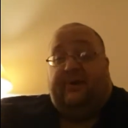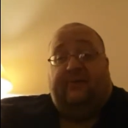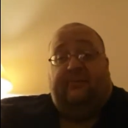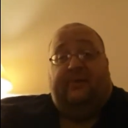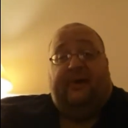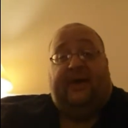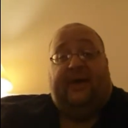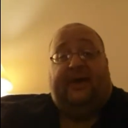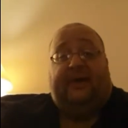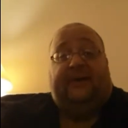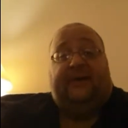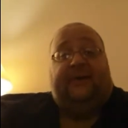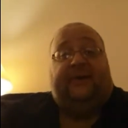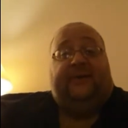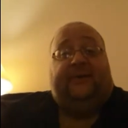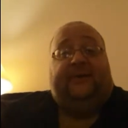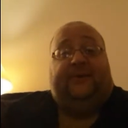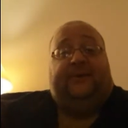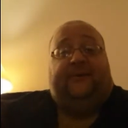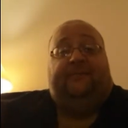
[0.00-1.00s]
the belt back,
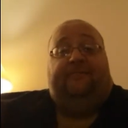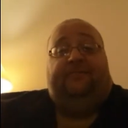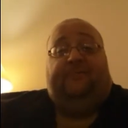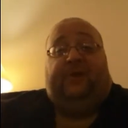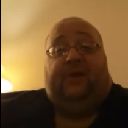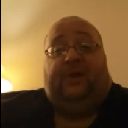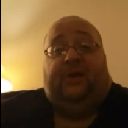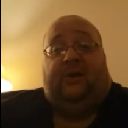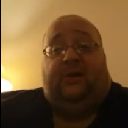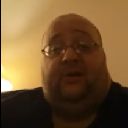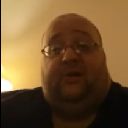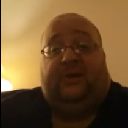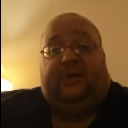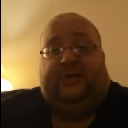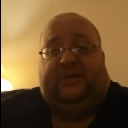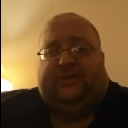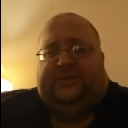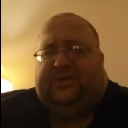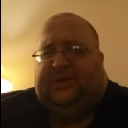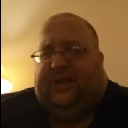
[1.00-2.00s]
you know. And
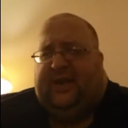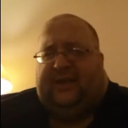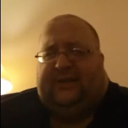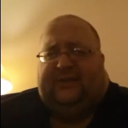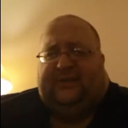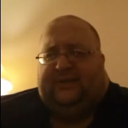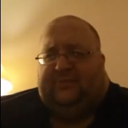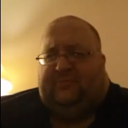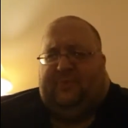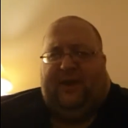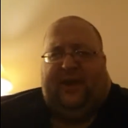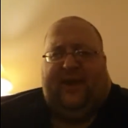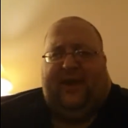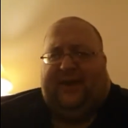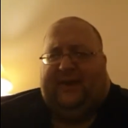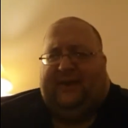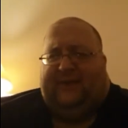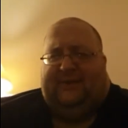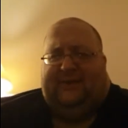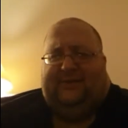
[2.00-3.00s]
then she got this
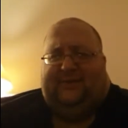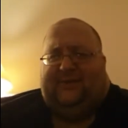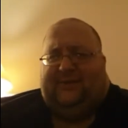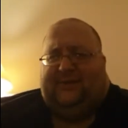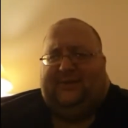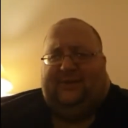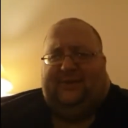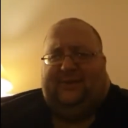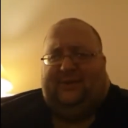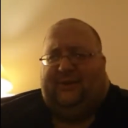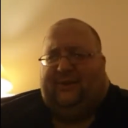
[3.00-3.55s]
package that the